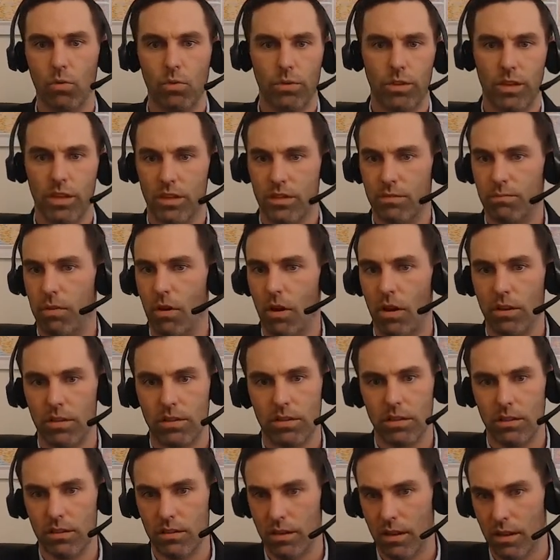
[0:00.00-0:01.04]
this
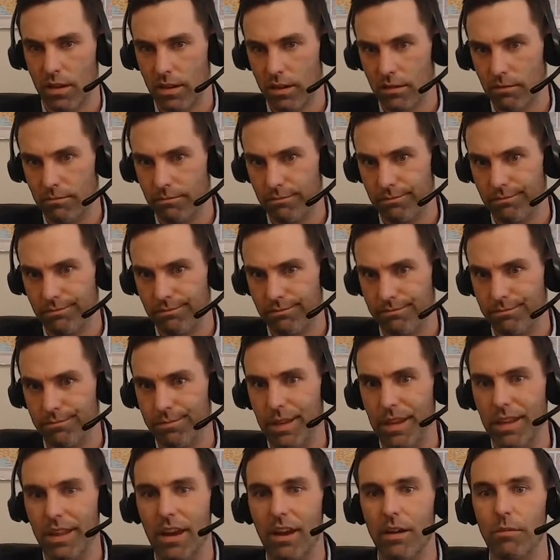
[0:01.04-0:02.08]
policy is going to
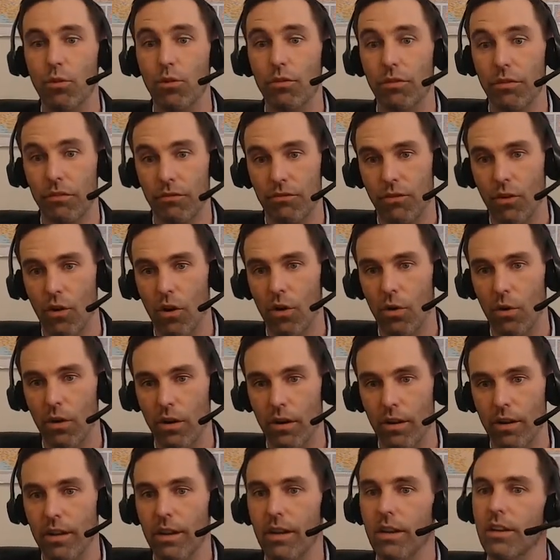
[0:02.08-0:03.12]
be there moving
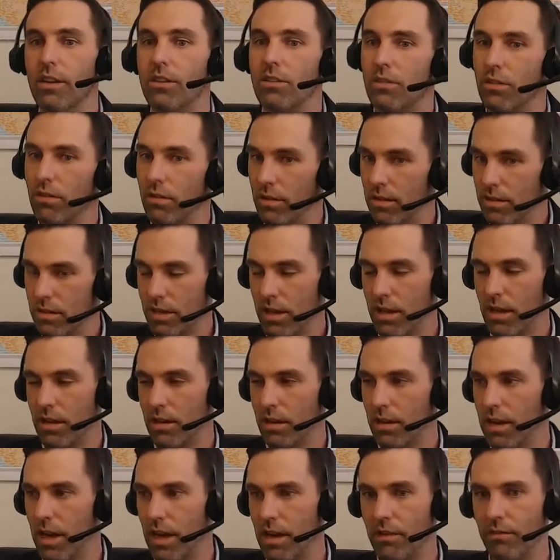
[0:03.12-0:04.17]
forward, so that's
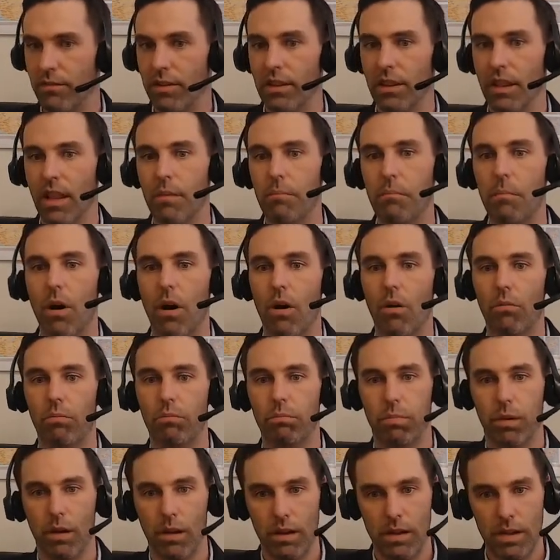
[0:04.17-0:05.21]
kind of in limbo.
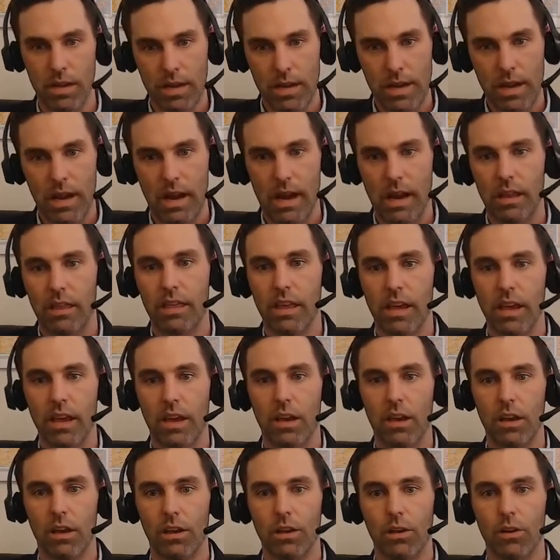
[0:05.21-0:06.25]
But I
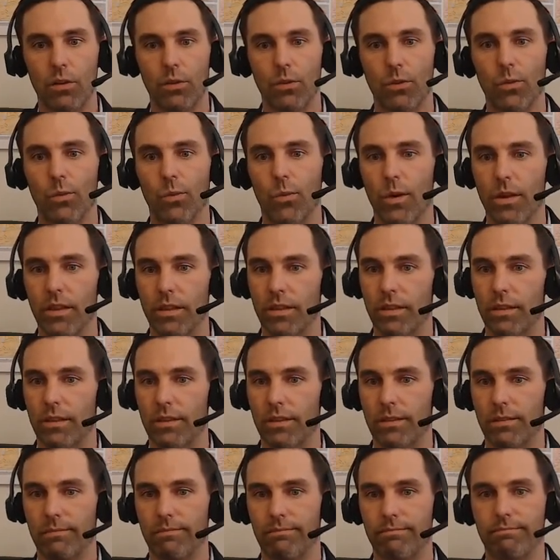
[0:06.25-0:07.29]
think what,
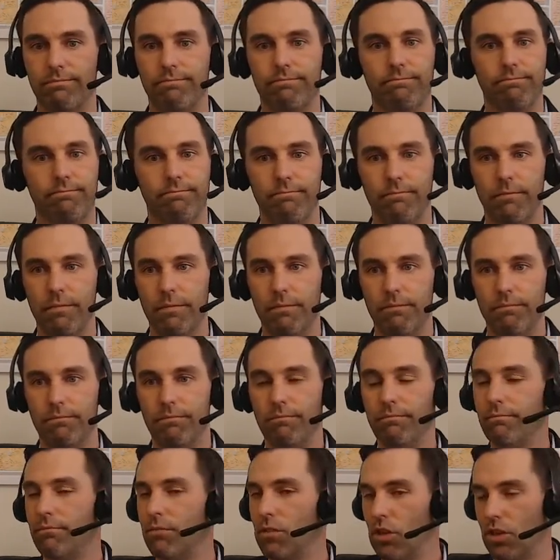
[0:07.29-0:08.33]

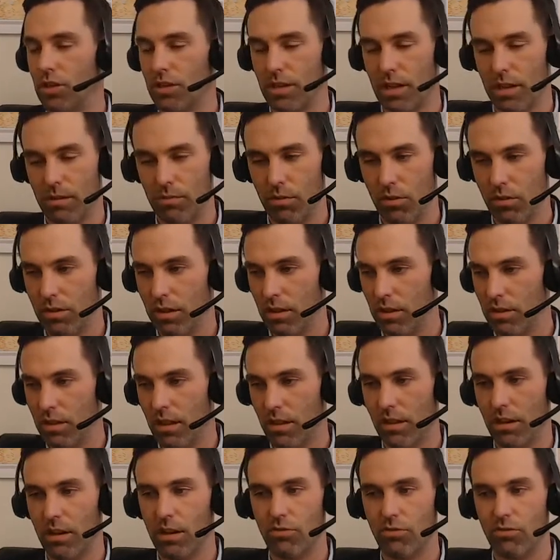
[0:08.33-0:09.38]
just like most of these
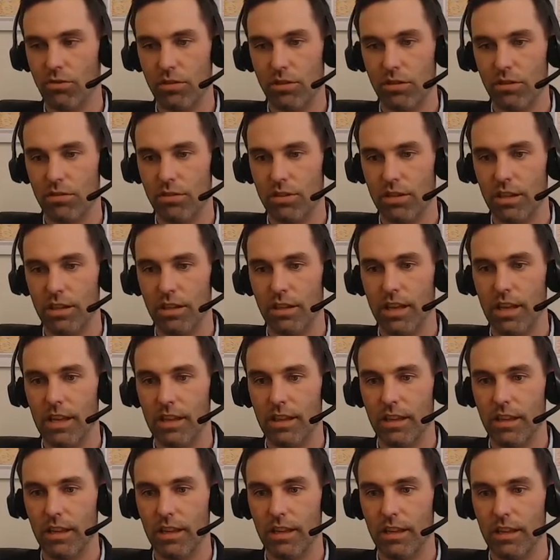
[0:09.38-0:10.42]
other countries, they're seeing
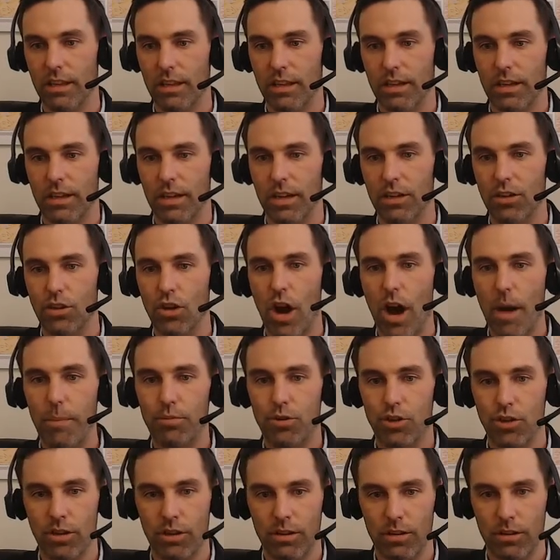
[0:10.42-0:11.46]
that the
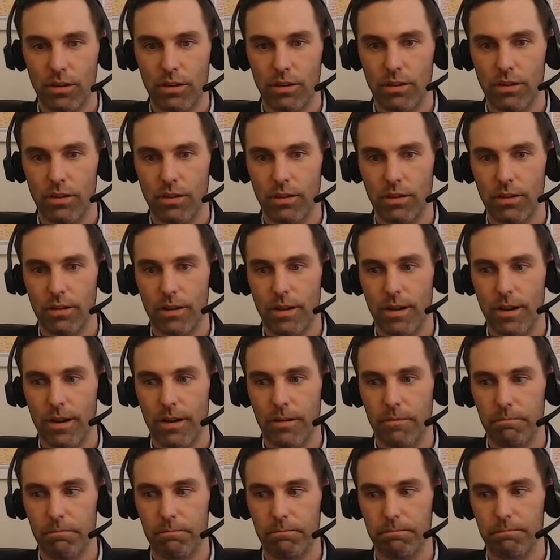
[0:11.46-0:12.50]
adoption
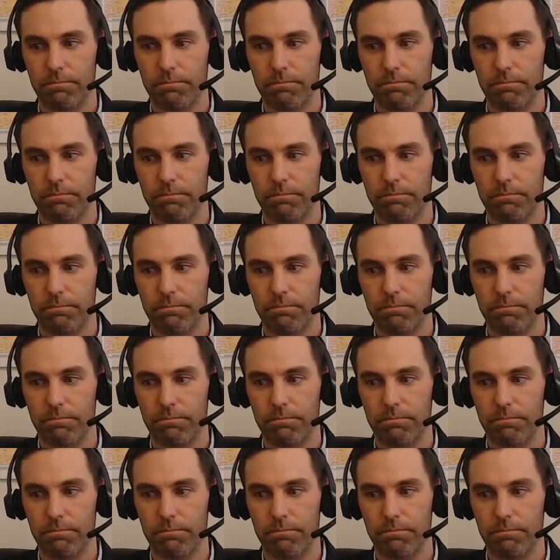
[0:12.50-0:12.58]
um,